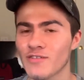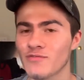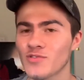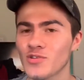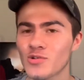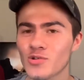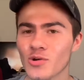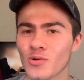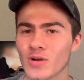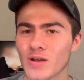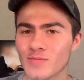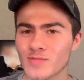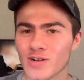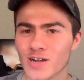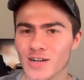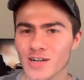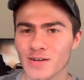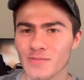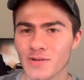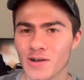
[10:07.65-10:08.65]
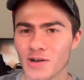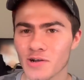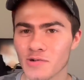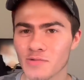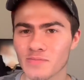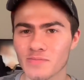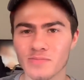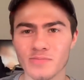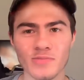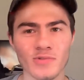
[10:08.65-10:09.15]
If you know what I'm talking
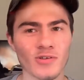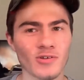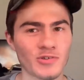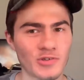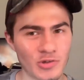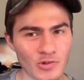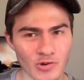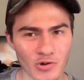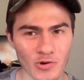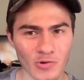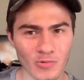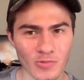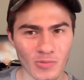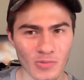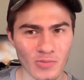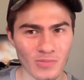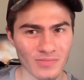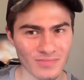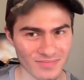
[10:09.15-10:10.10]
about, you know